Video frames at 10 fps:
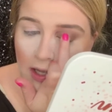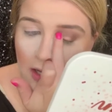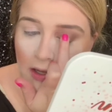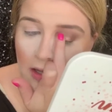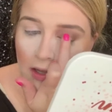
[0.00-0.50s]
that
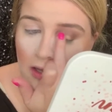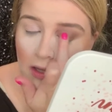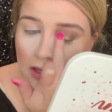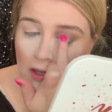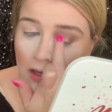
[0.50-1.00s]

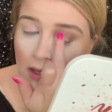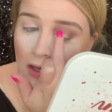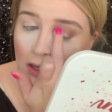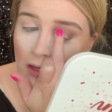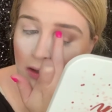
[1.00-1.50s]

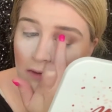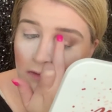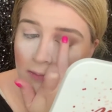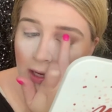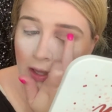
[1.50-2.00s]
all
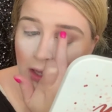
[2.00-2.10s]
over my